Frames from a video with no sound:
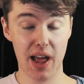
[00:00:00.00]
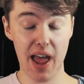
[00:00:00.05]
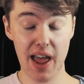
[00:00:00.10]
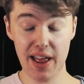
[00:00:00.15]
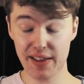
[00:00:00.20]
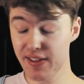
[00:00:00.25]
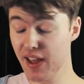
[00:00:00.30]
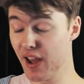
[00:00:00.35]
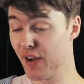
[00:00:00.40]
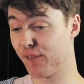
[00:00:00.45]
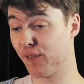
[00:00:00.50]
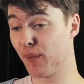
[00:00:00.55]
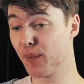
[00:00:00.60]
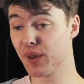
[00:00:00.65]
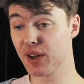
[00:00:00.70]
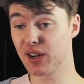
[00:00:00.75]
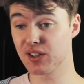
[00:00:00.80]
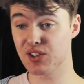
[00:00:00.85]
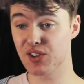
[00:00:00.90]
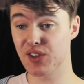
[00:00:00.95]
And yeah, from the
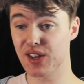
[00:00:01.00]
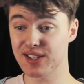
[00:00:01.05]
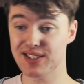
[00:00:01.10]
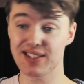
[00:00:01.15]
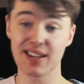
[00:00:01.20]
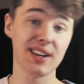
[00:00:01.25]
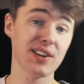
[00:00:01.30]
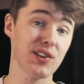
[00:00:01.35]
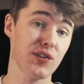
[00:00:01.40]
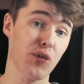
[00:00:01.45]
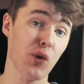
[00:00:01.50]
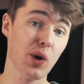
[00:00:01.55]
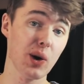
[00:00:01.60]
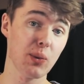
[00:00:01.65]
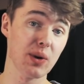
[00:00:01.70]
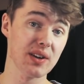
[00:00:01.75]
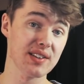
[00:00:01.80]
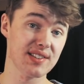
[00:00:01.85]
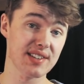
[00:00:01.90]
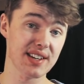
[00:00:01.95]
looks of this, it is
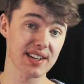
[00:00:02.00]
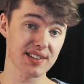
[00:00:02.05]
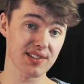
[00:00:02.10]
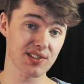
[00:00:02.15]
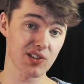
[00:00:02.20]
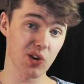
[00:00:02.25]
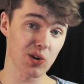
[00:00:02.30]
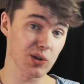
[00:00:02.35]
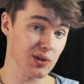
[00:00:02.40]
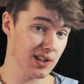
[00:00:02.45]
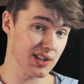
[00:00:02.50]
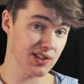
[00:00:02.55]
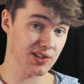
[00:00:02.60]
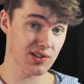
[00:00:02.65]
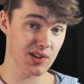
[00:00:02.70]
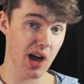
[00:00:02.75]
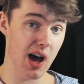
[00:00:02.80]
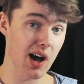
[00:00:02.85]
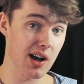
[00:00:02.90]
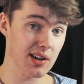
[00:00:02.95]
41 seconds long, this
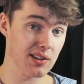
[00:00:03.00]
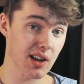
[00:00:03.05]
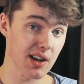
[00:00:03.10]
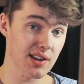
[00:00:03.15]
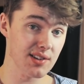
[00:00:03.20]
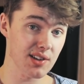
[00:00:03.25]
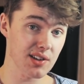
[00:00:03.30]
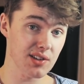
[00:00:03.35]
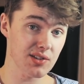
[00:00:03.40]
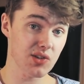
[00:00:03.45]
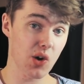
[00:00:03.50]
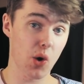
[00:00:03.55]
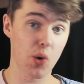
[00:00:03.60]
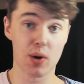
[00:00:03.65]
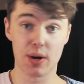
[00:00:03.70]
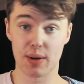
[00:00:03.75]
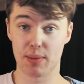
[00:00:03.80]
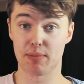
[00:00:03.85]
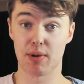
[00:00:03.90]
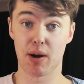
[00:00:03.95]
teaser, so
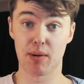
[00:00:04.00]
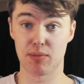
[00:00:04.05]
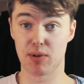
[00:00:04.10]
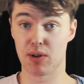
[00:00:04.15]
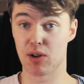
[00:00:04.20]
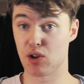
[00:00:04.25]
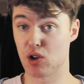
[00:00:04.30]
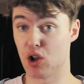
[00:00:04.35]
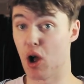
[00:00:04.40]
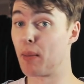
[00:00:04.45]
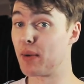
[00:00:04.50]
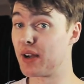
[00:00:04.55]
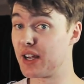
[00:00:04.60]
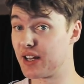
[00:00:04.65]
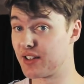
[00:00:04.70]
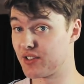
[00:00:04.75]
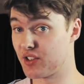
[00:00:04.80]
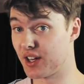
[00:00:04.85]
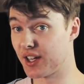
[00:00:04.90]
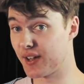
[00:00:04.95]
I mean,
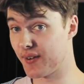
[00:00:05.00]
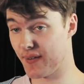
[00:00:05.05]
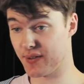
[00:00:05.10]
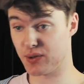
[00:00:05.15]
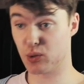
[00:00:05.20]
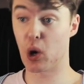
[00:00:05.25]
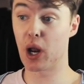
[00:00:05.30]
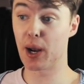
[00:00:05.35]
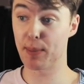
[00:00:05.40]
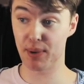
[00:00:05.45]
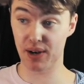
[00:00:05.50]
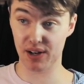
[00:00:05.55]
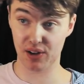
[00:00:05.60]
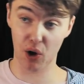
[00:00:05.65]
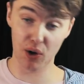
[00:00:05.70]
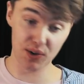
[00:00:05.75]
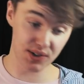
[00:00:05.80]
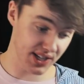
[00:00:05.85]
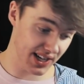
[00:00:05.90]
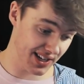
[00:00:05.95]
it's going to give us quite a bit of
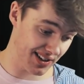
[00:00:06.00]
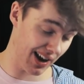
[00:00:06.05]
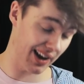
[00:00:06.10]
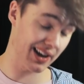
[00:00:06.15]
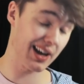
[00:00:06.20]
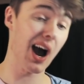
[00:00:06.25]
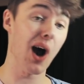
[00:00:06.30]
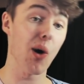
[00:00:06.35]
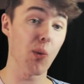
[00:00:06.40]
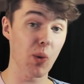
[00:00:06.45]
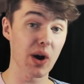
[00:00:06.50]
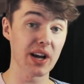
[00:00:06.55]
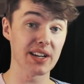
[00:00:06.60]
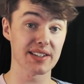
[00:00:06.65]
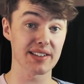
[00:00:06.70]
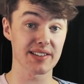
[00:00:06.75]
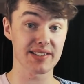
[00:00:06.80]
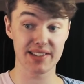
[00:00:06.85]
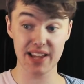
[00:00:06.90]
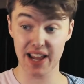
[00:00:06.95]
content. I can't wait
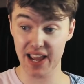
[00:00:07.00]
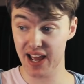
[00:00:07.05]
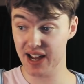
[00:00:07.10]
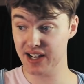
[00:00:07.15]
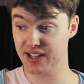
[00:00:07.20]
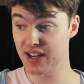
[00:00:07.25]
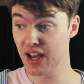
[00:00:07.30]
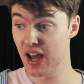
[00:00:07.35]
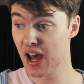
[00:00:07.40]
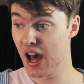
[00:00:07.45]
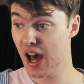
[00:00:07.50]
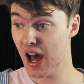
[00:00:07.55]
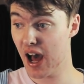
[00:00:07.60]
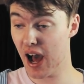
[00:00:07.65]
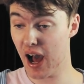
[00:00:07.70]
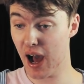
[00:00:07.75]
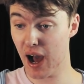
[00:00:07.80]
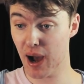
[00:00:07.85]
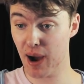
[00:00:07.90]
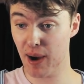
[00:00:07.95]
to see it.
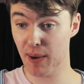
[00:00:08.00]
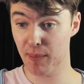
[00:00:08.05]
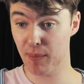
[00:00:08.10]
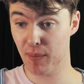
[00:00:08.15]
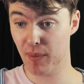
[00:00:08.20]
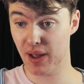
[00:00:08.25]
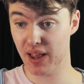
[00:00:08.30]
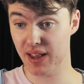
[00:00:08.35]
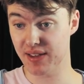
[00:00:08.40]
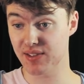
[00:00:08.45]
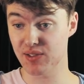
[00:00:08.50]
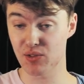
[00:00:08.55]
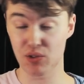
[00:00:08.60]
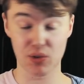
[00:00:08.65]
It's